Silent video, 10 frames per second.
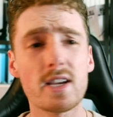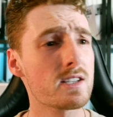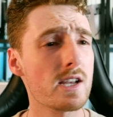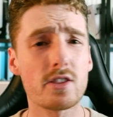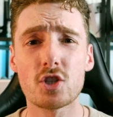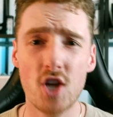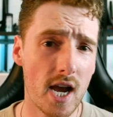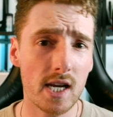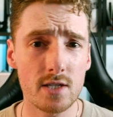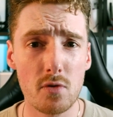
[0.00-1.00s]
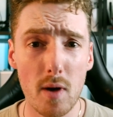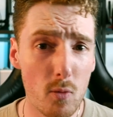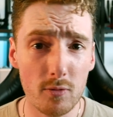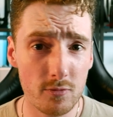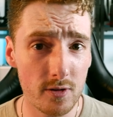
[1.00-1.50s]
things like the checklist for my
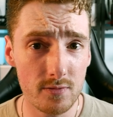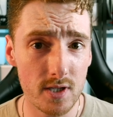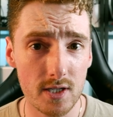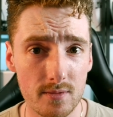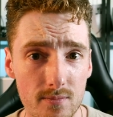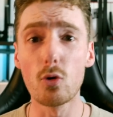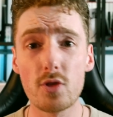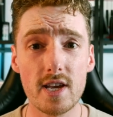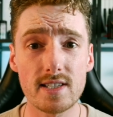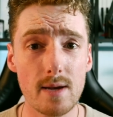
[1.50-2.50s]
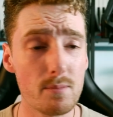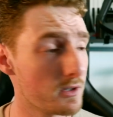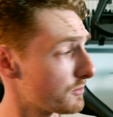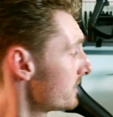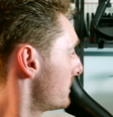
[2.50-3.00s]
150, all the exam
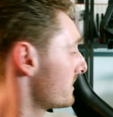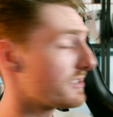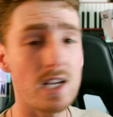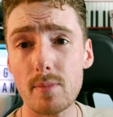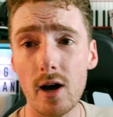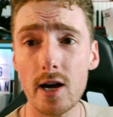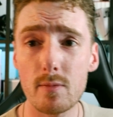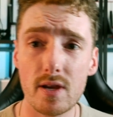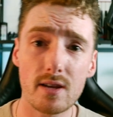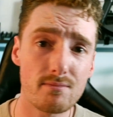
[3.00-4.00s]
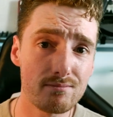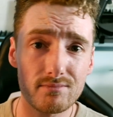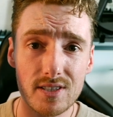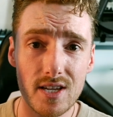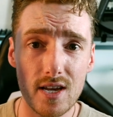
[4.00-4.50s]
books which you can see behind me
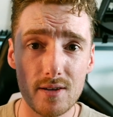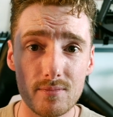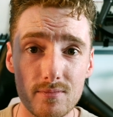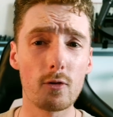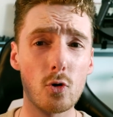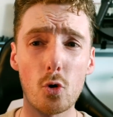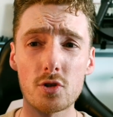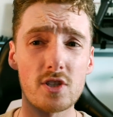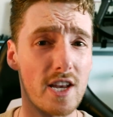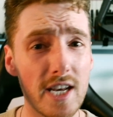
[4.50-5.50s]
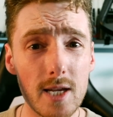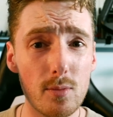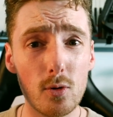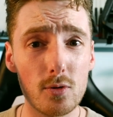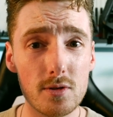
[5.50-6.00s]
and here, of course your knee
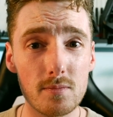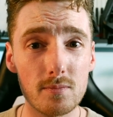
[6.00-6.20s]
board,